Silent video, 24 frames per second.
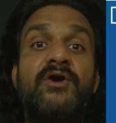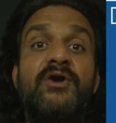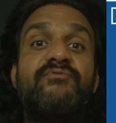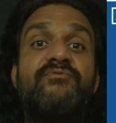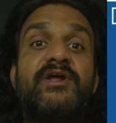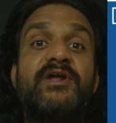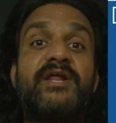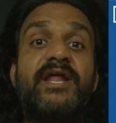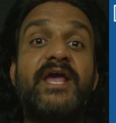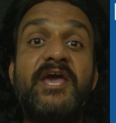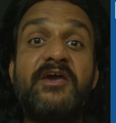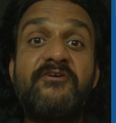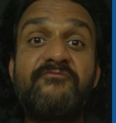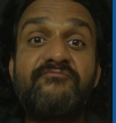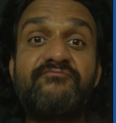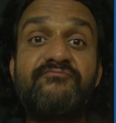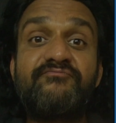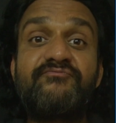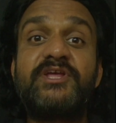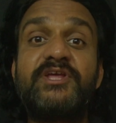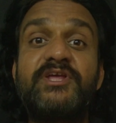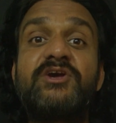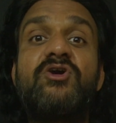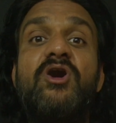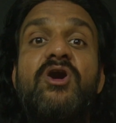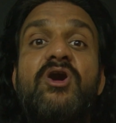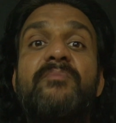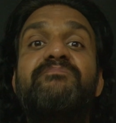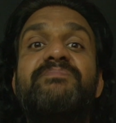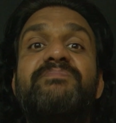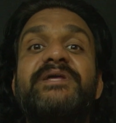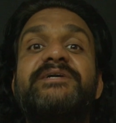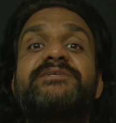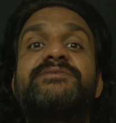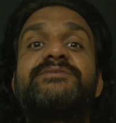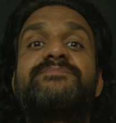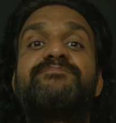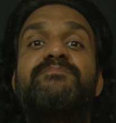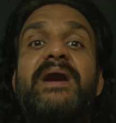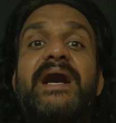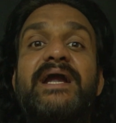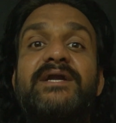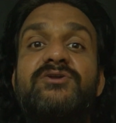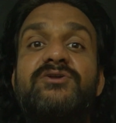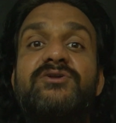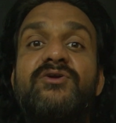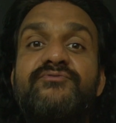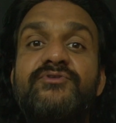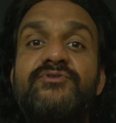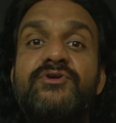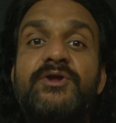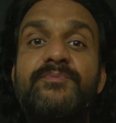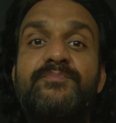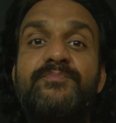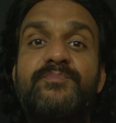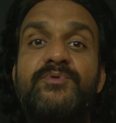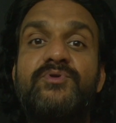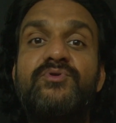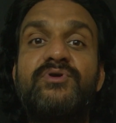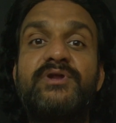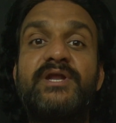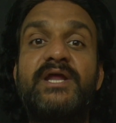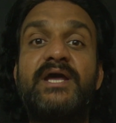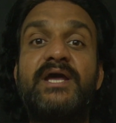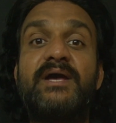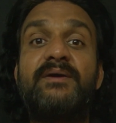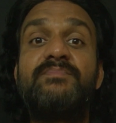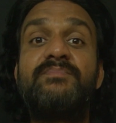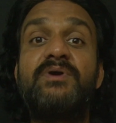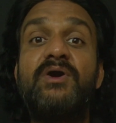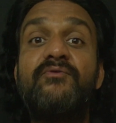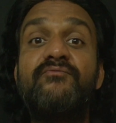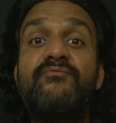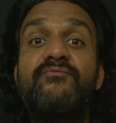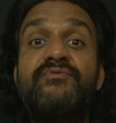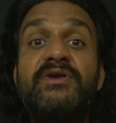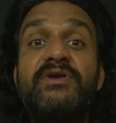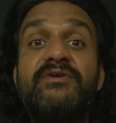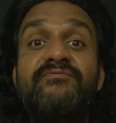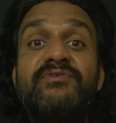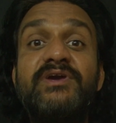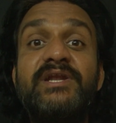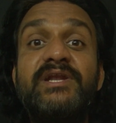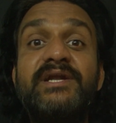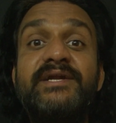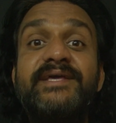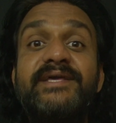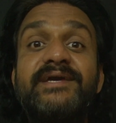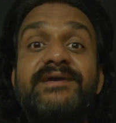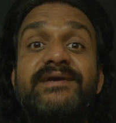For every complex part of your program, we will